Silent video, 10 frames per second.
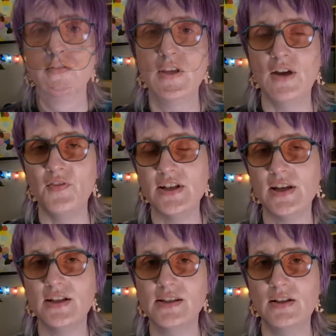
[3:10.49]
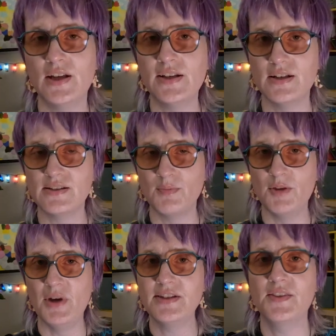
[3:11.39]
Yeah, Phantasialand has some of the
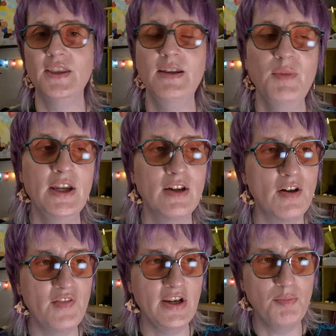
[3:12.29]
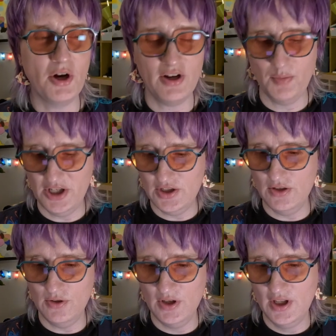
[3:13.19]
best theming of any park I've been
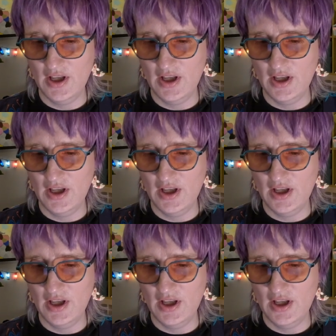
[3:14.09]
to,